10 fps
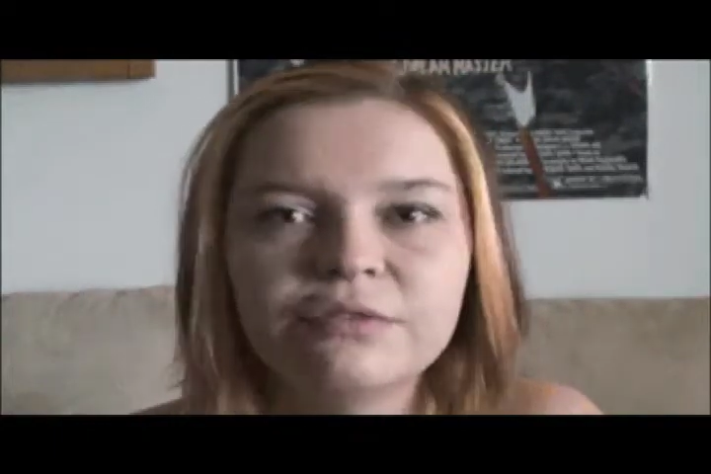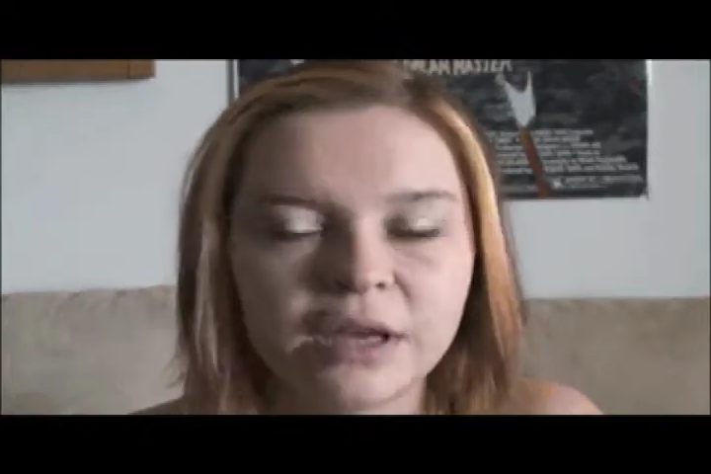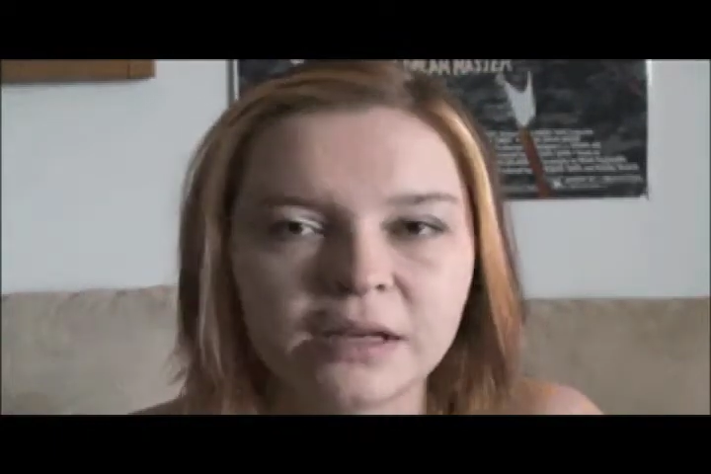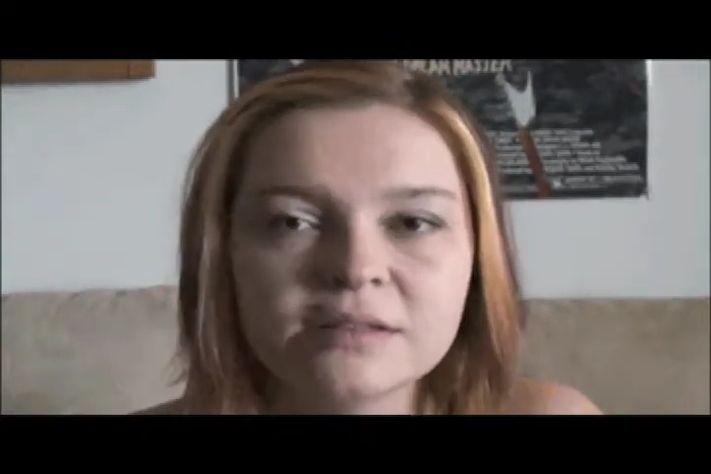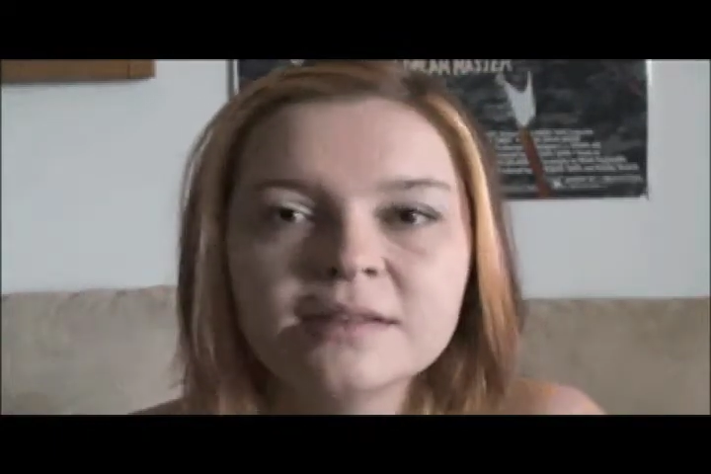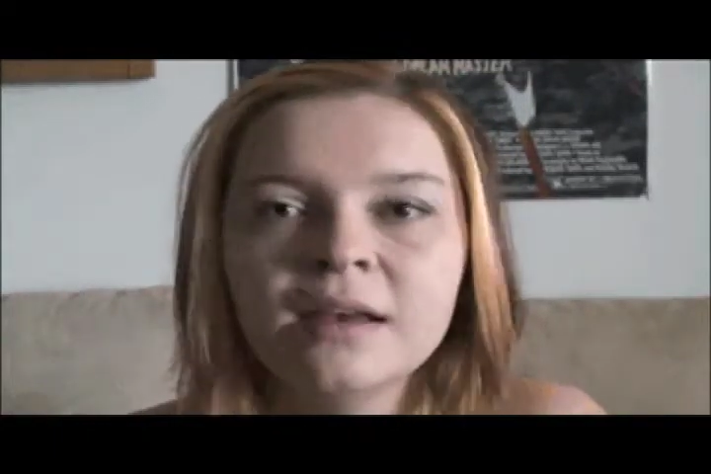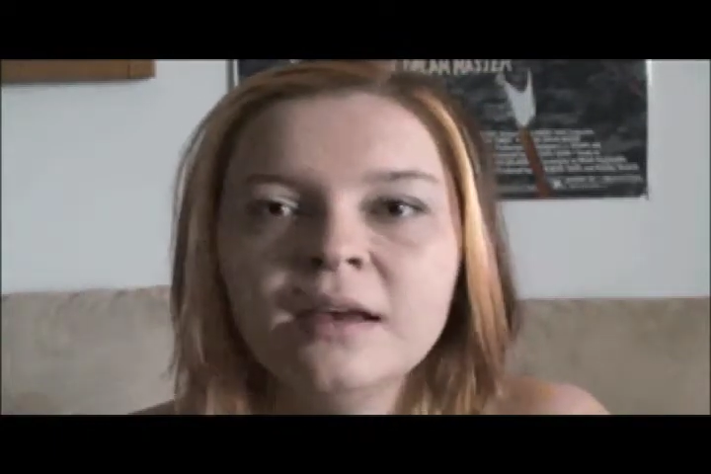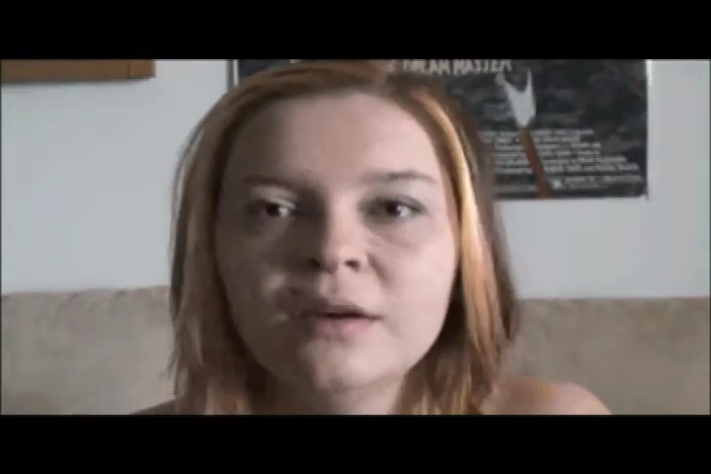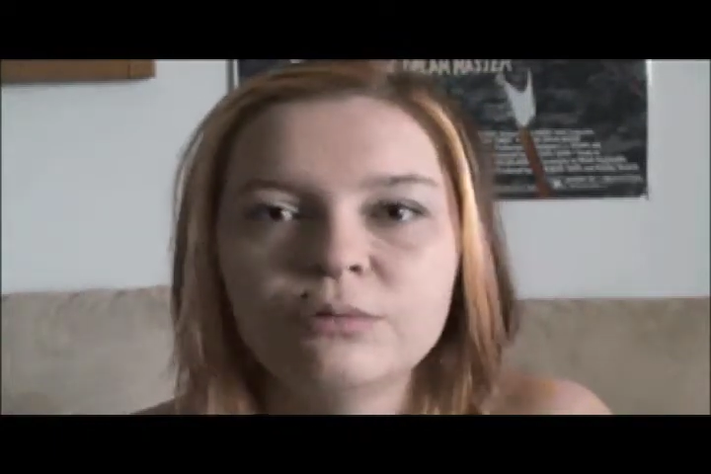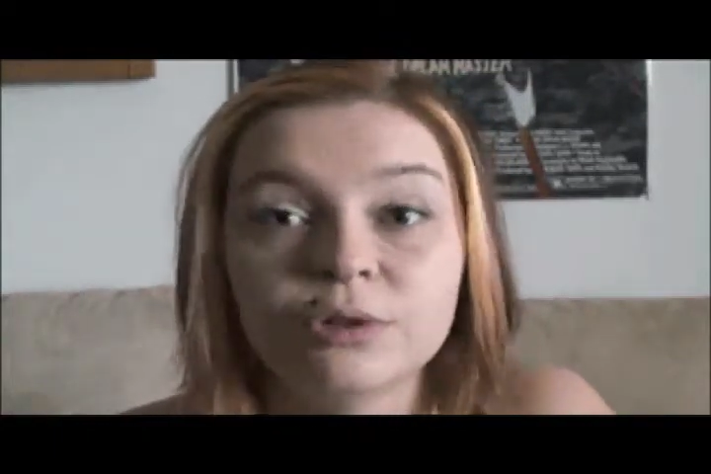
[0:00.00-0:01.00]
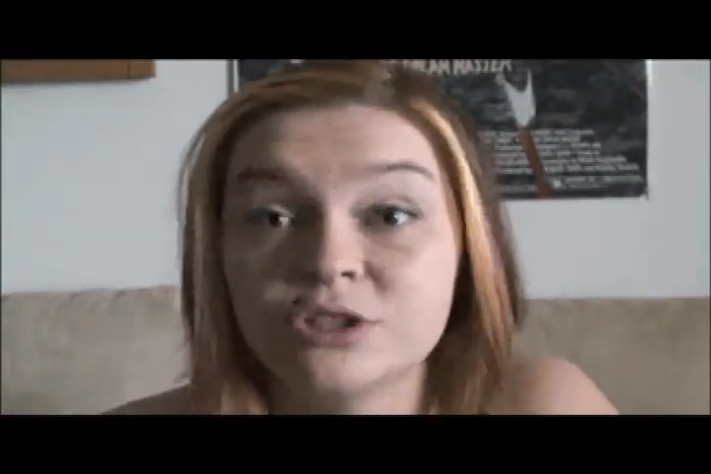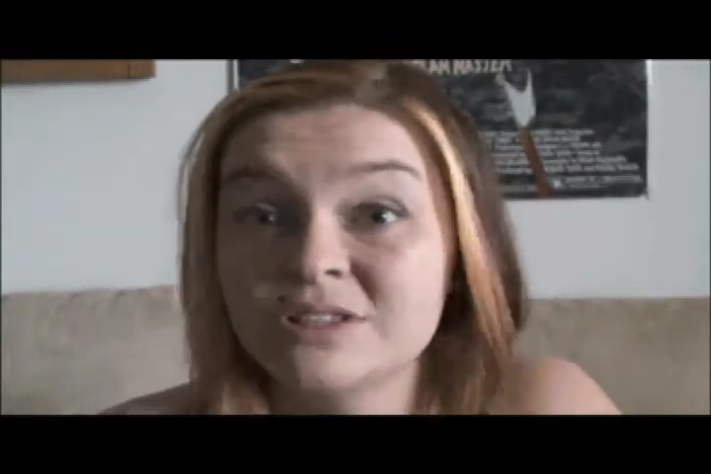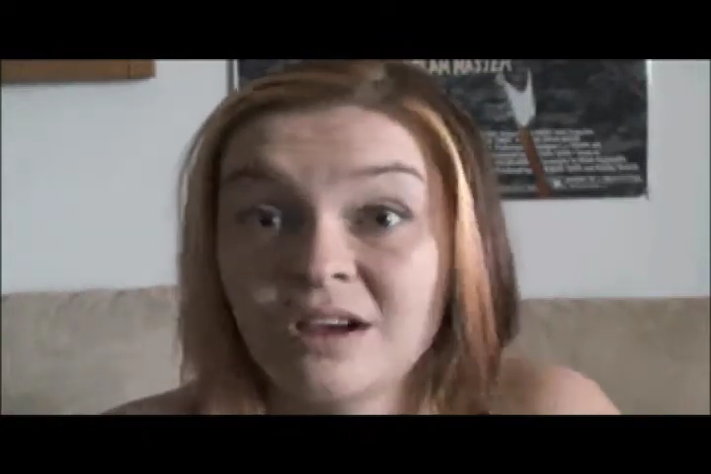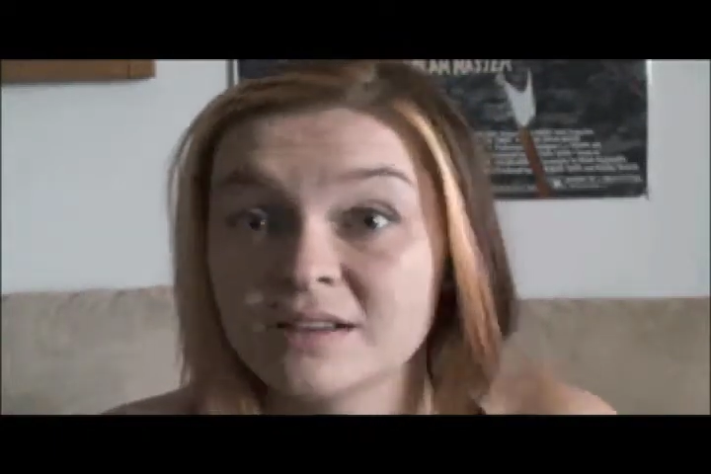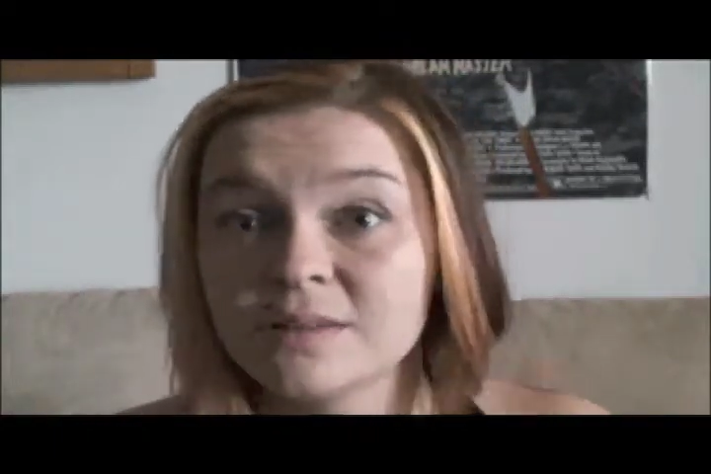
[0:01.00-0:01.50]
odd fans,
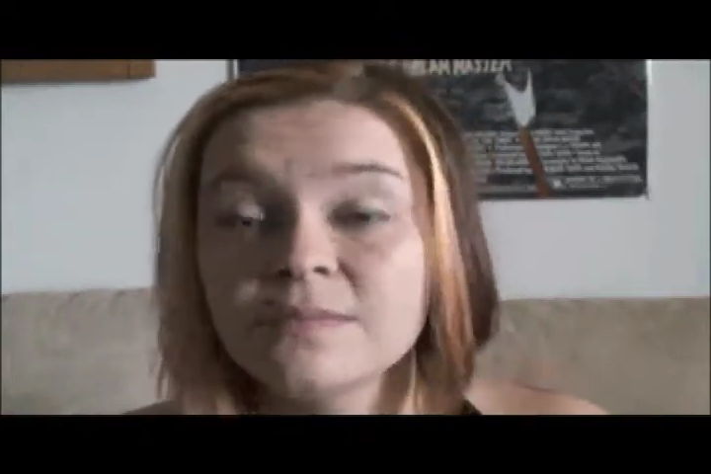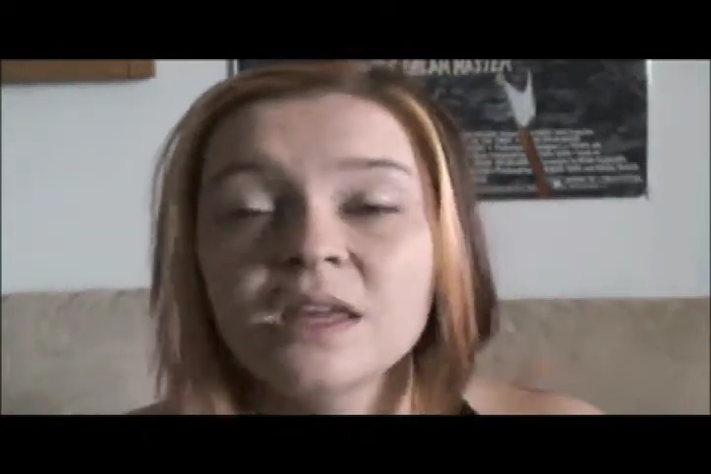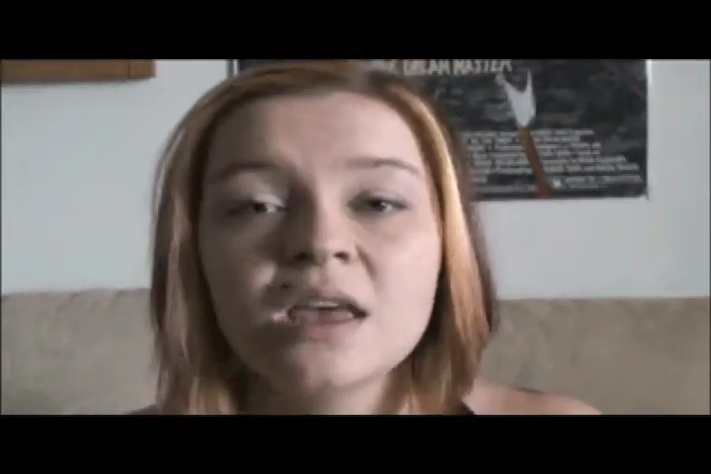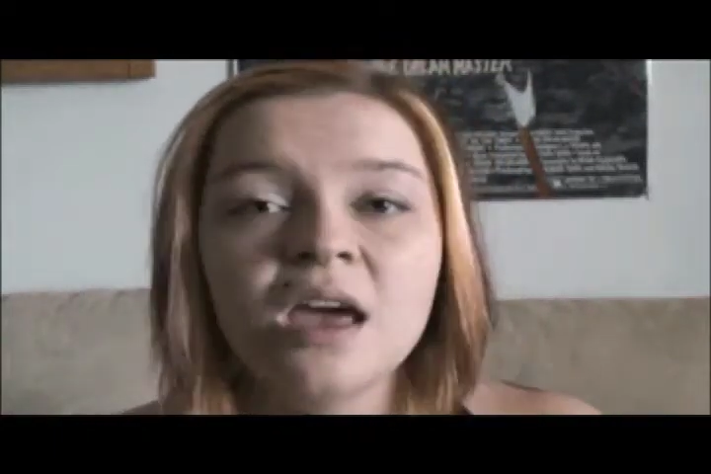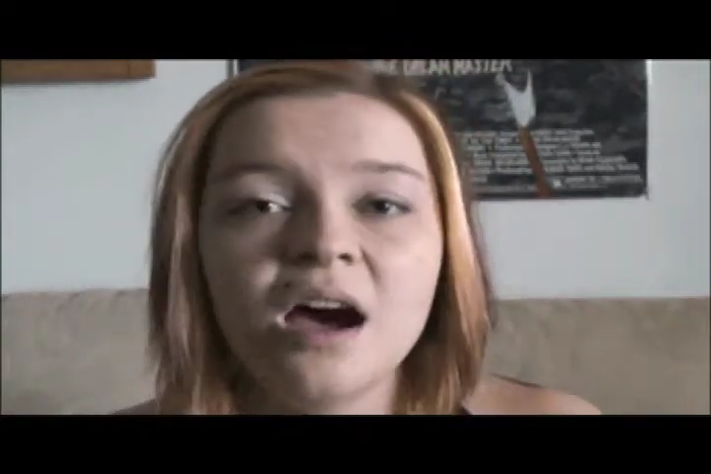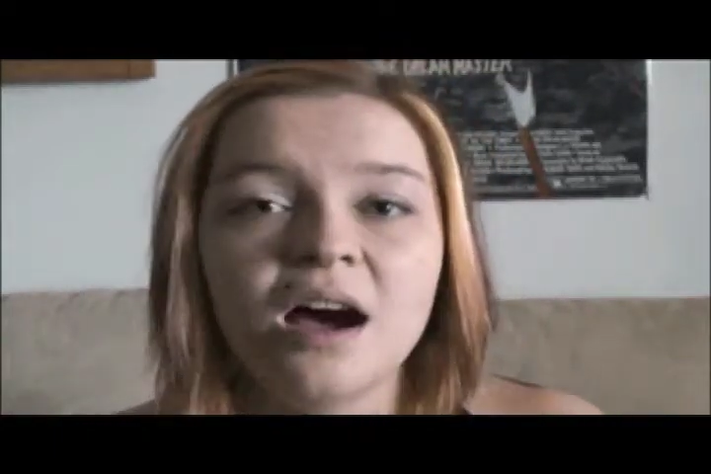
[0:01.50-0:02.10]
which is awesome.